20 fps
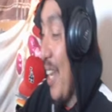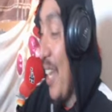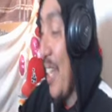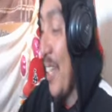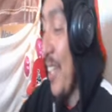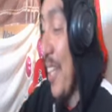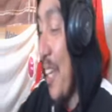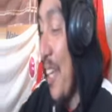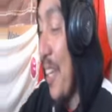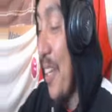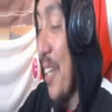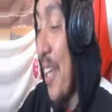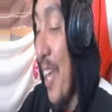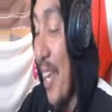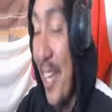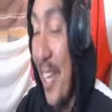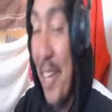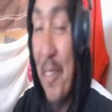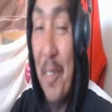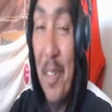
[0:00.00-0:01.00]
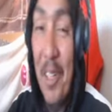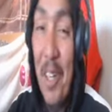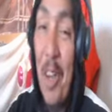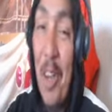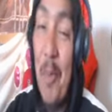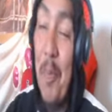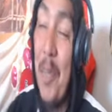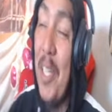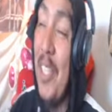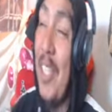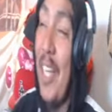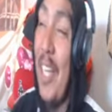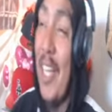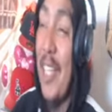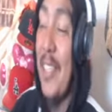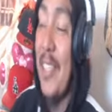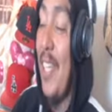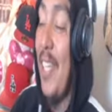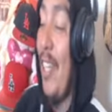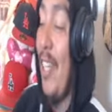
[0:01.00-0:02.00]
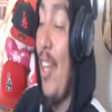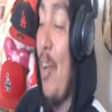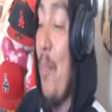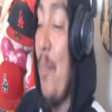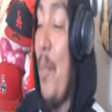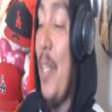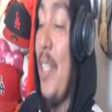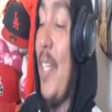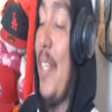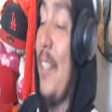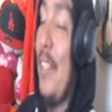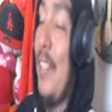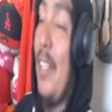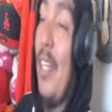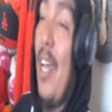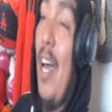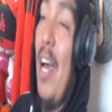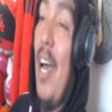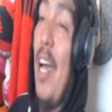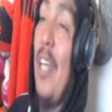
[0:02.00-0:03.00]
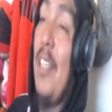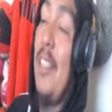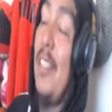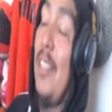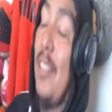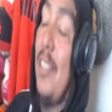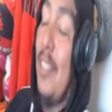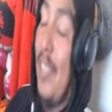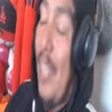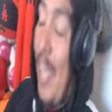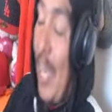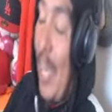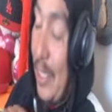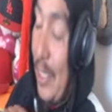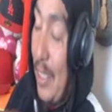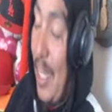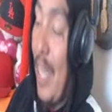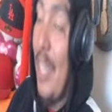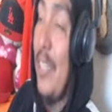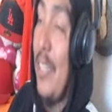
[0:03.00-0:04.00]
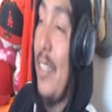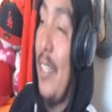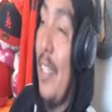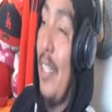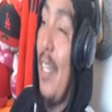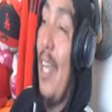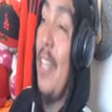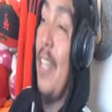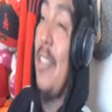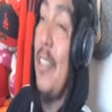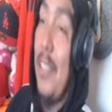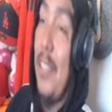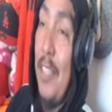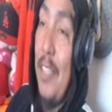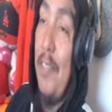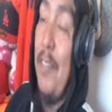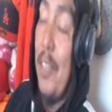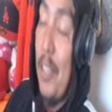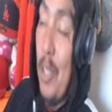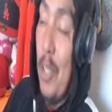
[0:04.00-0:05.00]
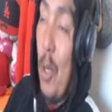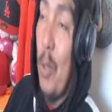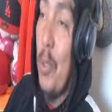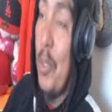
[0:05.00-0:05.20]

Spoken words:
I like that. And then for Long Beach, like I said, Long Beach has lots and lots of different